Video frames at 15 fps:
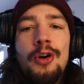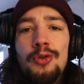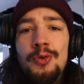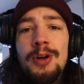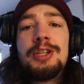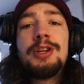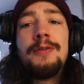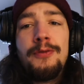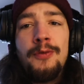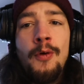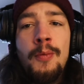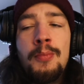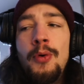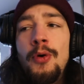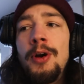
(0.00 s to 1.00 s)
rigid
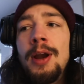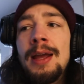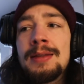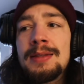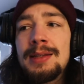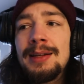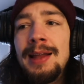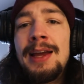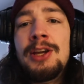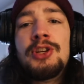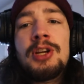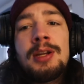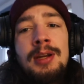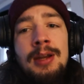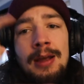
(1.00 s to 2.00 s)
foam board
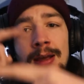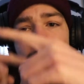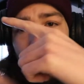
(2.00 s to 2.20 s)
insulation.